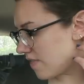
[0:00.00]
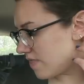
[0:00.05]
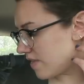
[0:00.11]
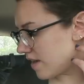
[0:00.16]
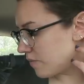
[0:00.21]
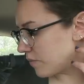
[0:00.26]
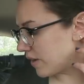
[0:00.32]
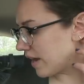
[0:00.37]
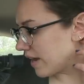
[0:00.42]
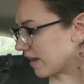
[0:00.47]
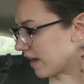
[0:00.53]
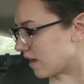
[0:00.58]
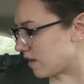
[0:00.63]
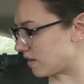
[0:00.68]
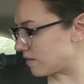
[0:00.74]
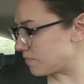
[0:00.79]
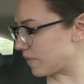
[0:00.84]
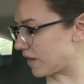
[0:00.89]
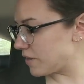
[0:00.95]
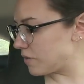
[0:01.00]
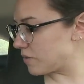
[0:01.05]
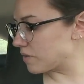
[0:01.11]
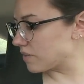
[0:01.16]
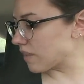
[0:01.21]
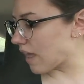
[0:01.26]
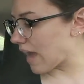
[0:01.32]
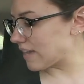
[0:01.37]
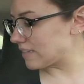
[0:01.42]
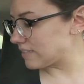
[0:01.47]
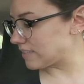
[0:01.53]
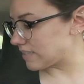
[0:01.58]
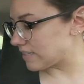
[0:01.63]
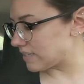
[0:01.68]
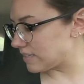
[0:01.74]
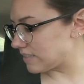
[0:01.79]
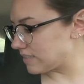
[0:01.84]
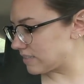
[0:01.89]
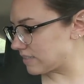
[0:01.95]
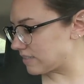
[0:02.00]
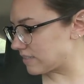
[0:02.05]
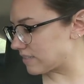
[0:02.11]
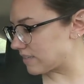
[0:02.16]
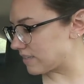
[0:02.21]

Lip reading: And then when I got my new glasses,